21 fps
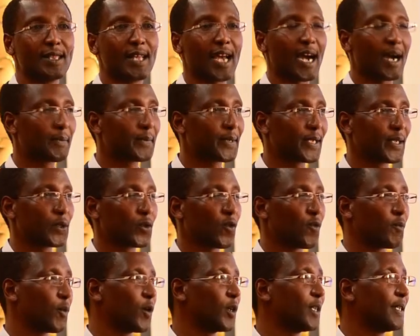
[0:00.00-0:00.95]
the
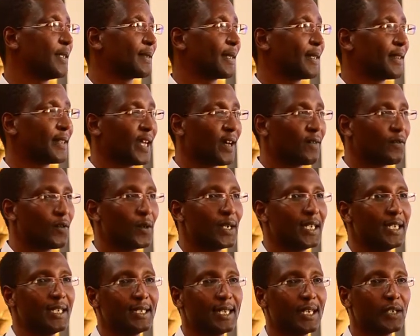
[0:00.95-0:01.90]
absence of police, and
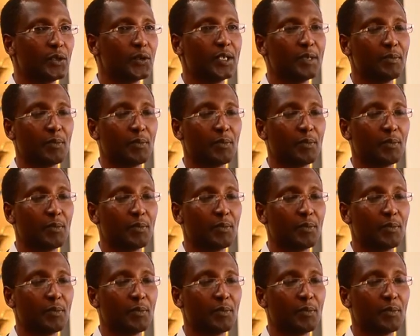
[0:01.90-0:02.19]
therefore we needed